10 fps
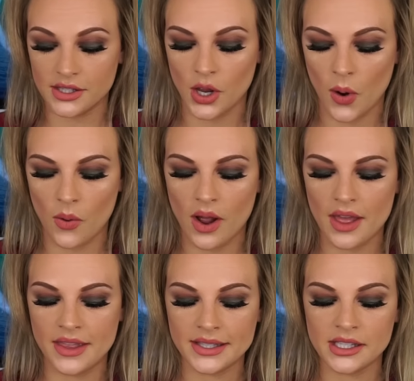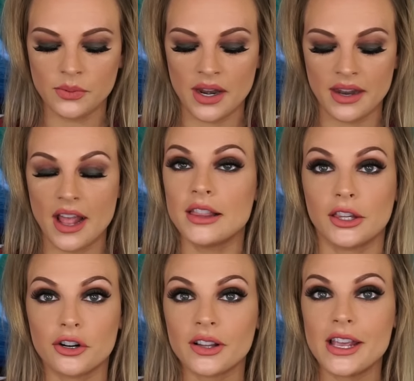So this is what, and
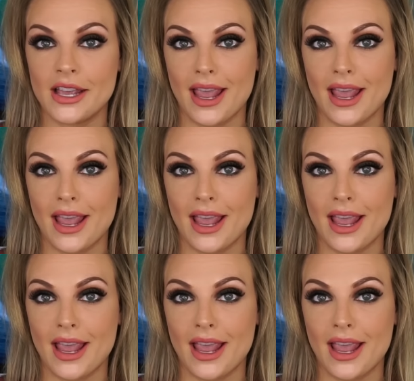literally it